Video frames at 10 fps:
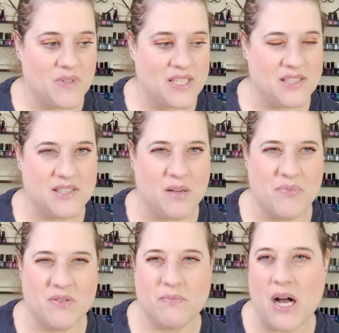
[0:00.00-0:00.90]
Is
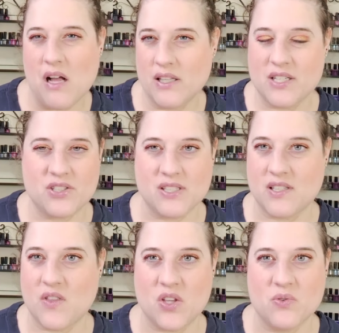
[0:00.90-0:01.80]
something polished is
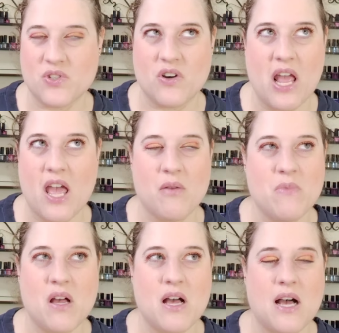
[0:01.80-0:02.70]
in the
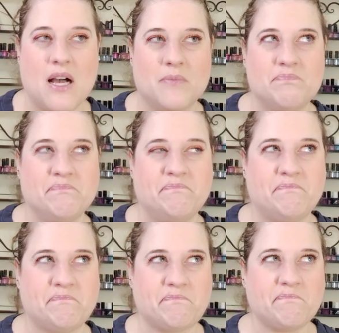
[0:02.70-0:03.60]
username. Um,
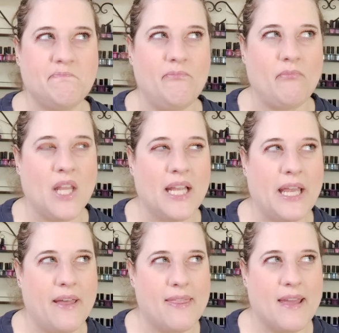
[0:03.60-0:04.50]
I can't